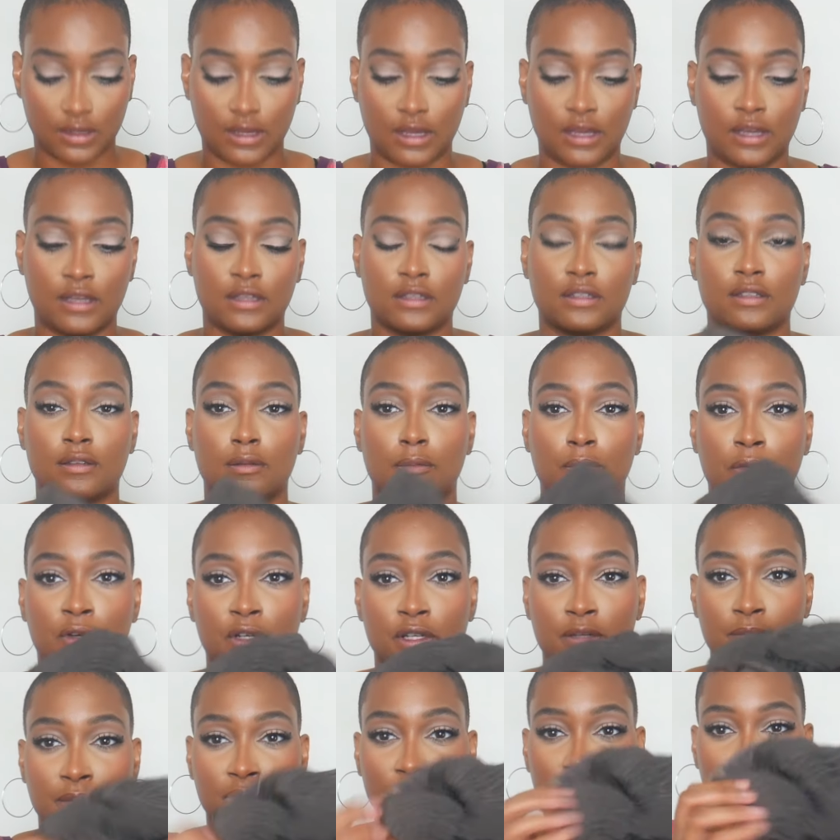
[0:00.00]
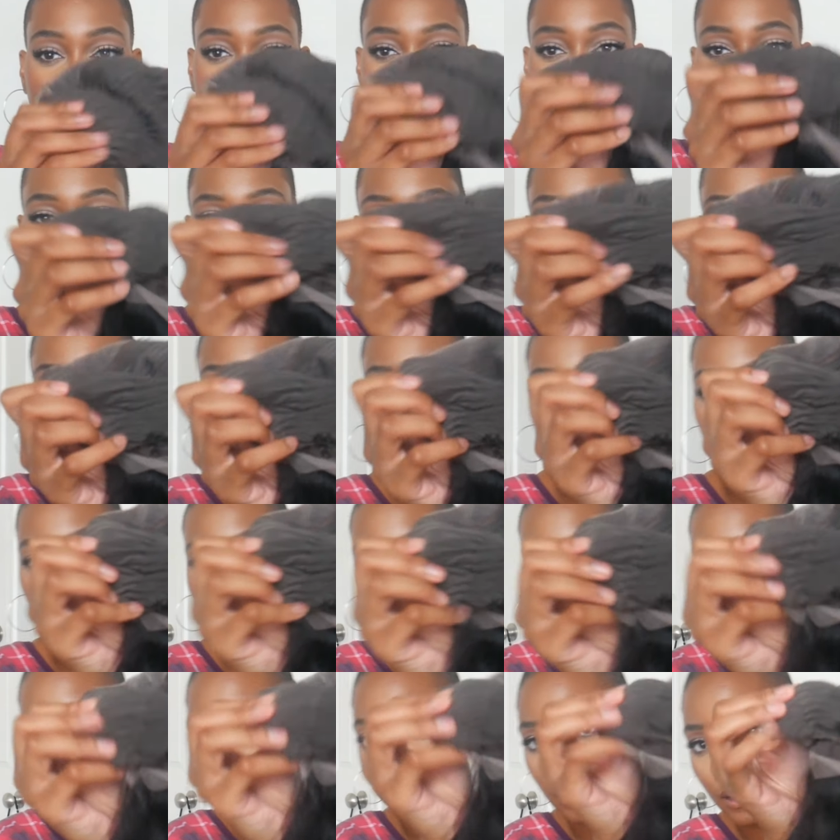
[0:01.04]
And pretty much this is what it
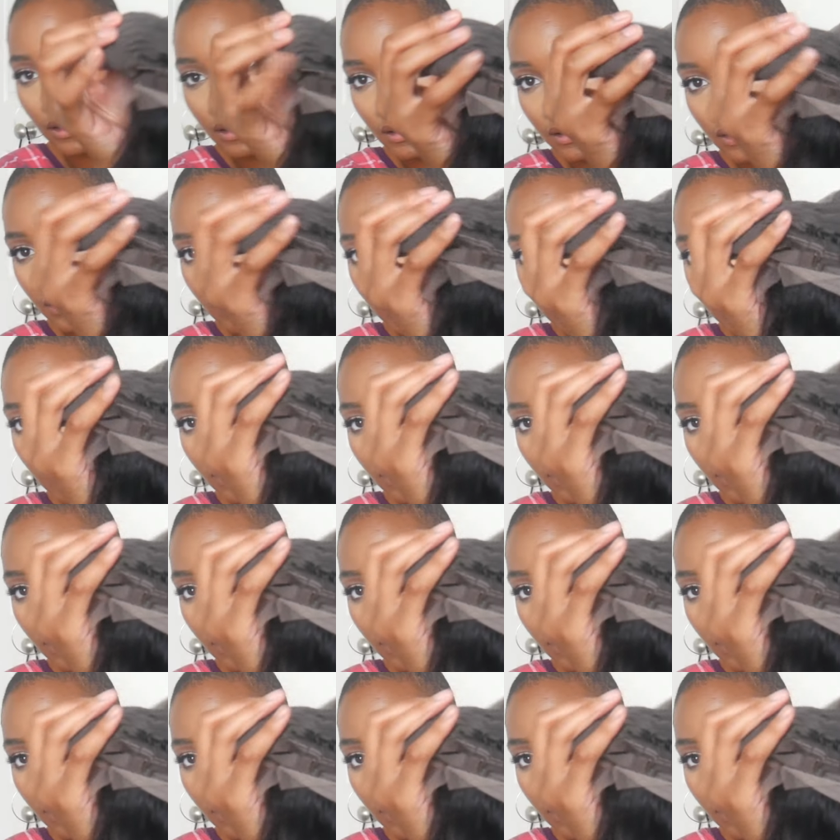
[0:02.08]
looks like.